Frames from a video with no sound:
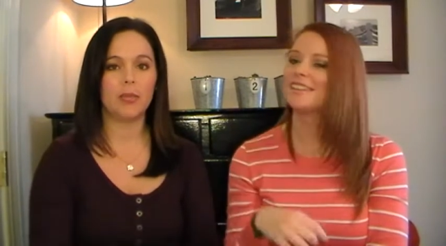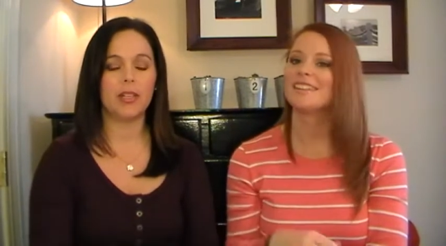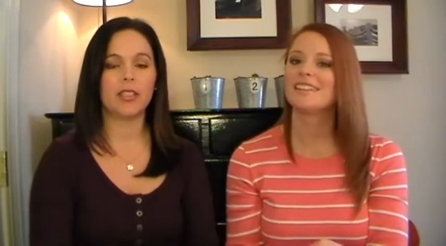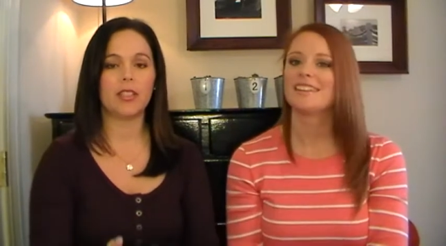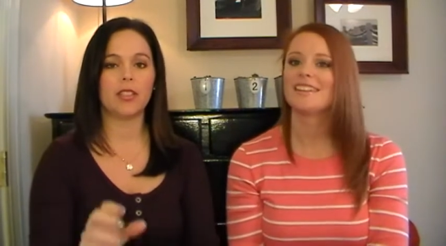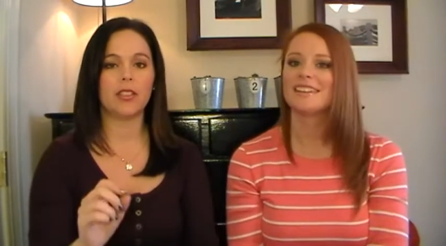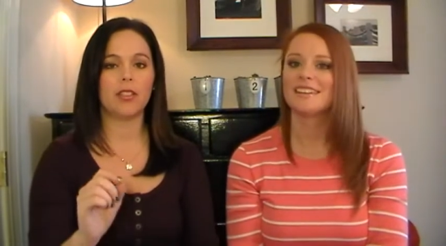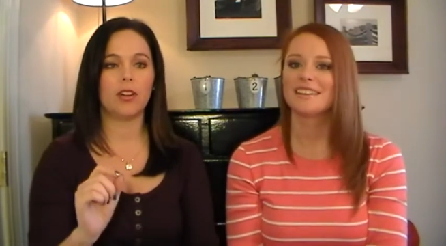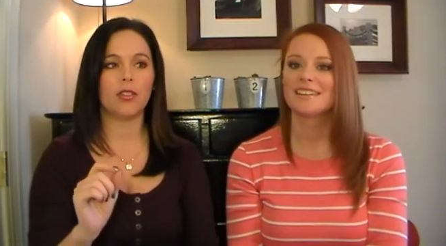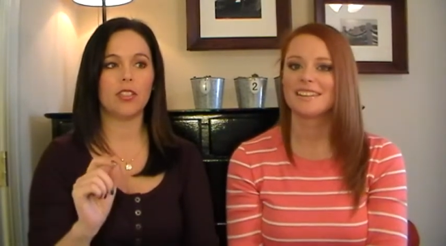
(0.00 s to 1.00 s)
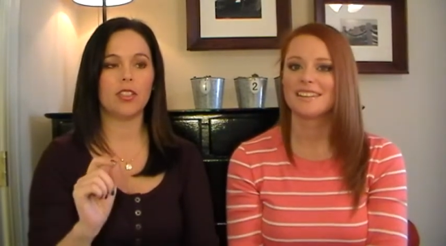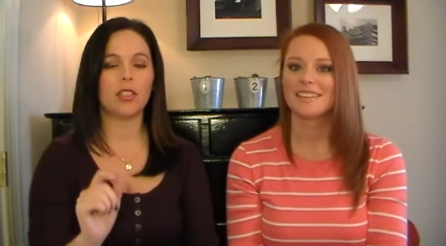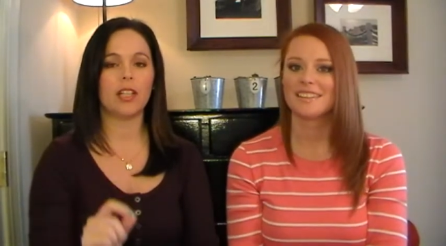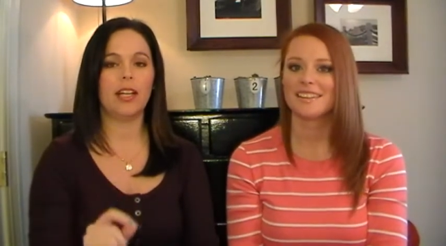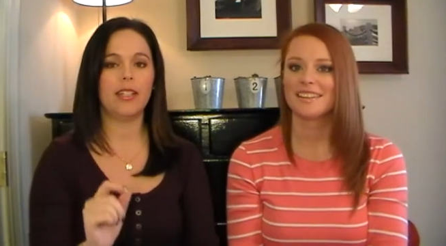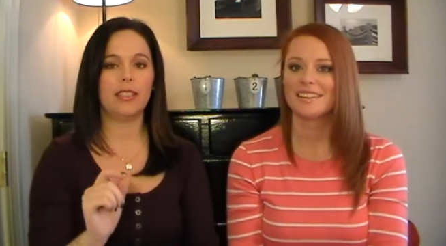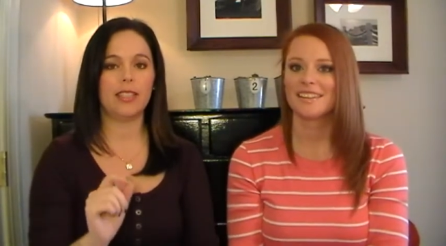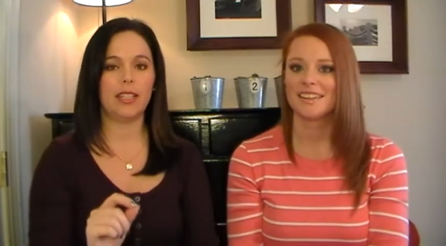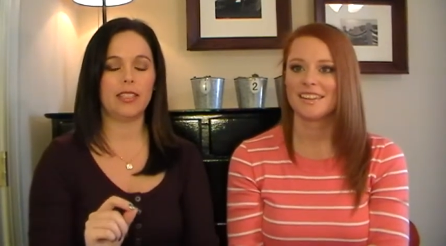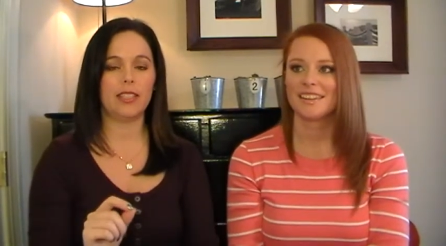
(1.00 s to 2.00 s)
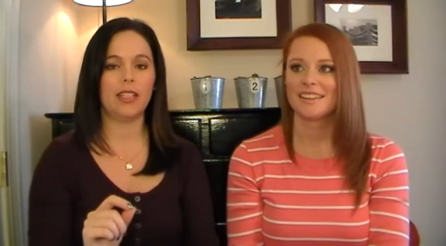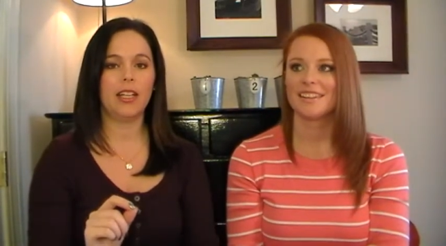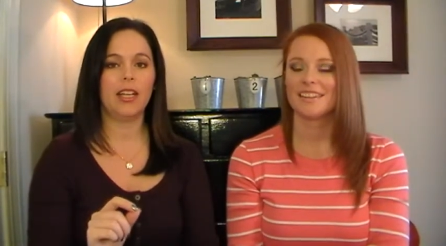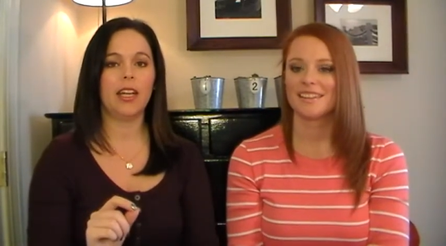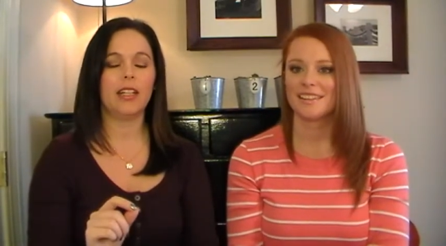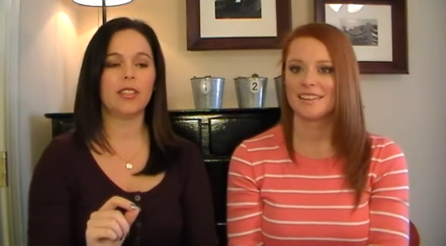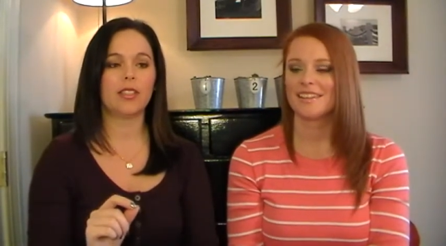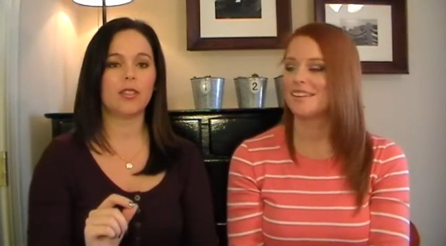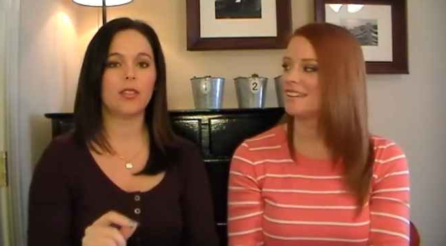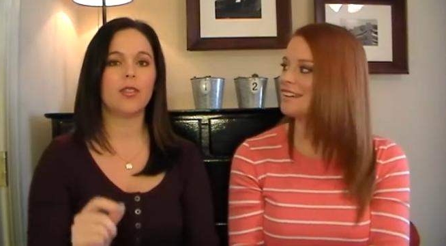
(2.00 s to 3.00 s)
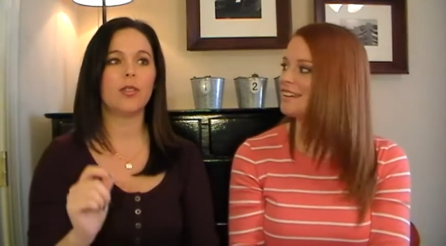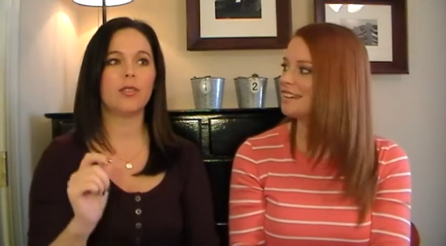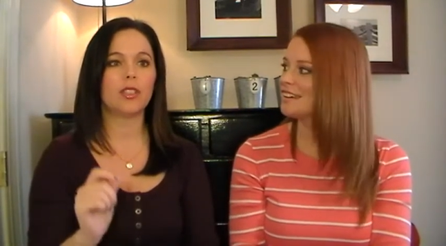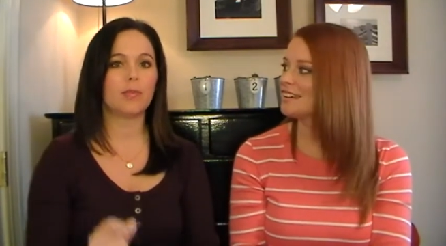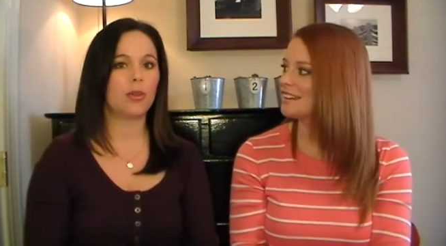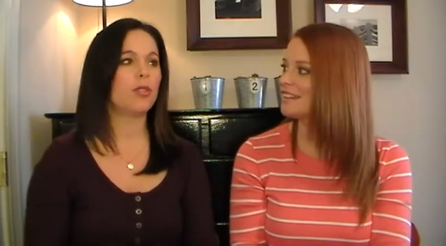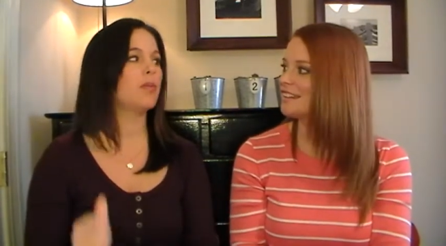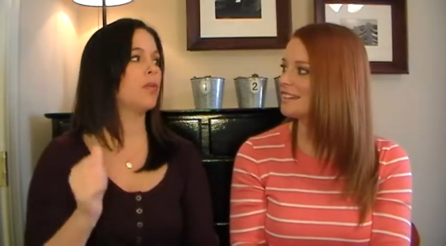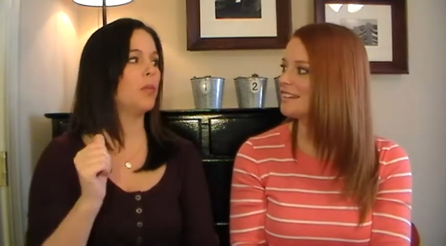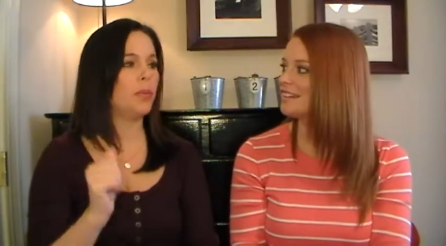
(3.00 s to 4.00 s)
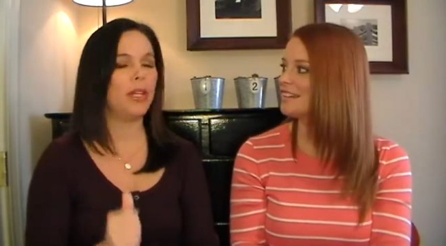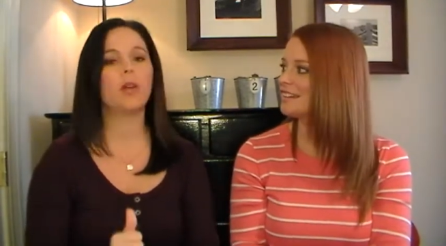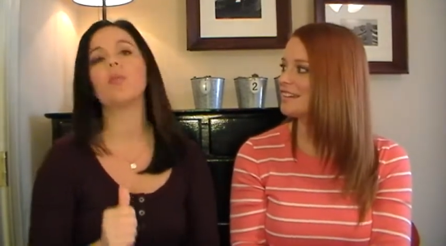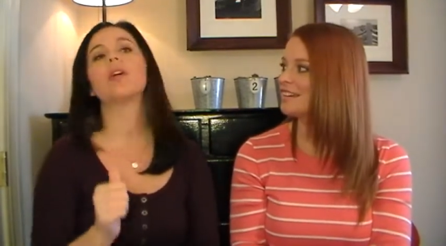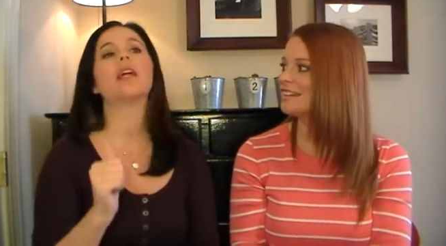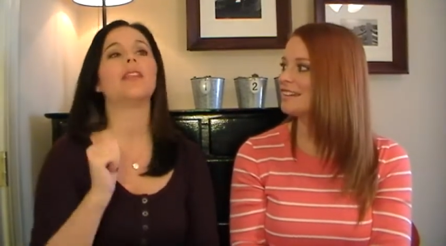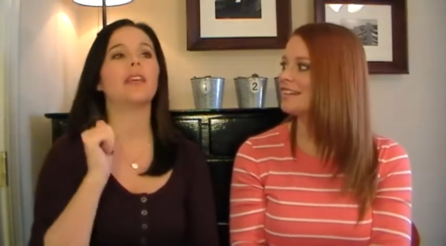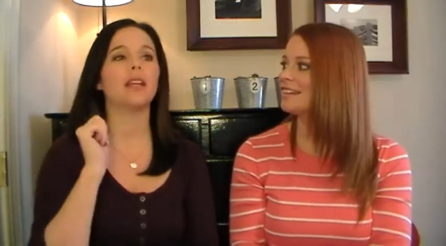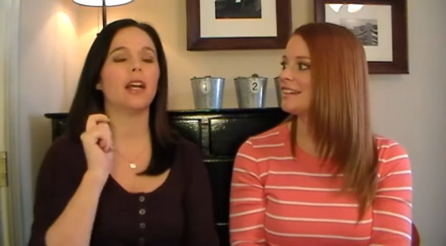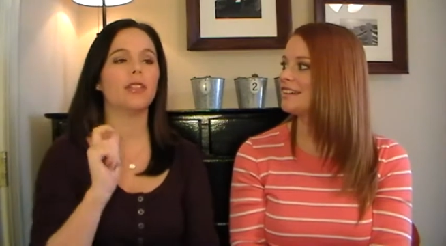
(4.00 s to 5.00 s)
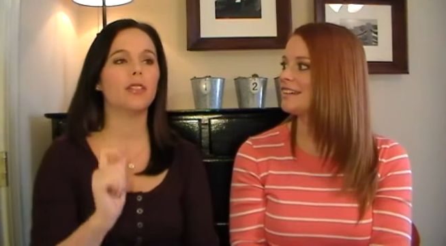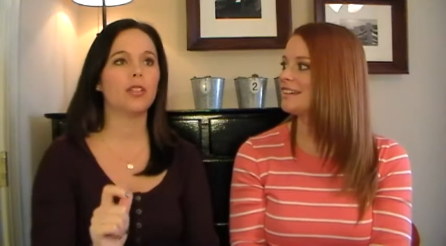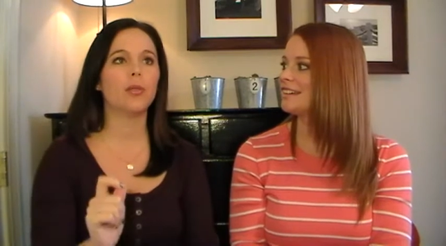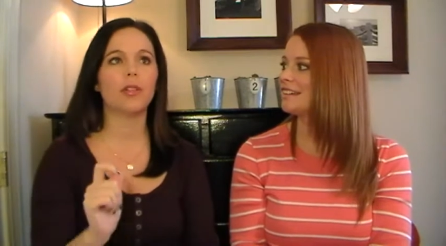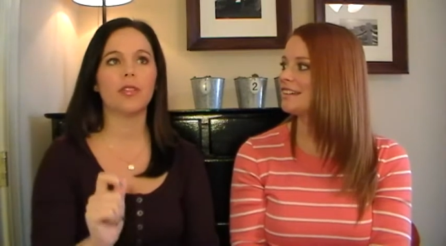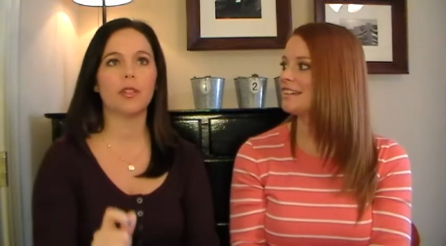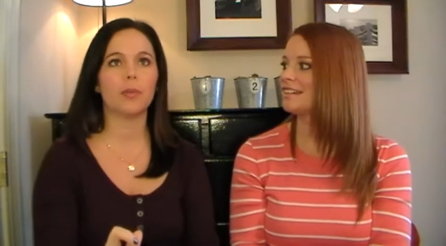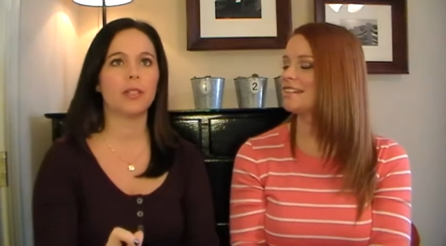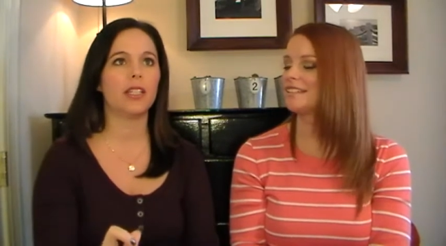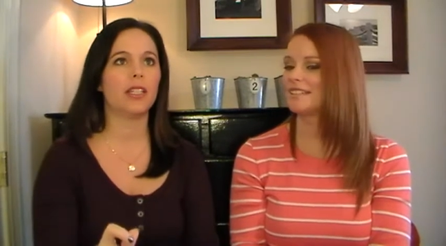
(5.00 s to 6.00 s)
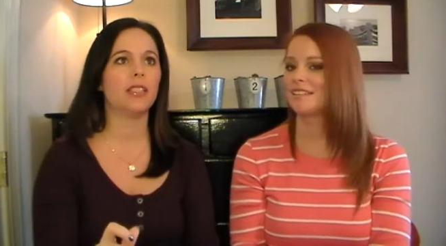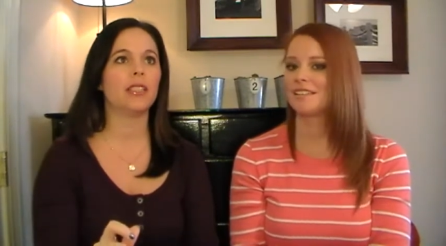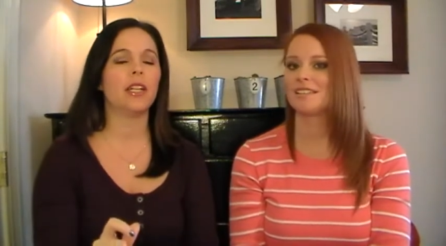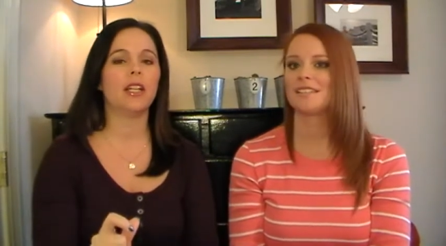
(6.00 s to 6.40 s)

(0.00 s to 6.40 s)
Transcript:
Speaker 1: It's a it's called a Gillette Daisy, and it's the little disposable pink one. I think it has two or three blades.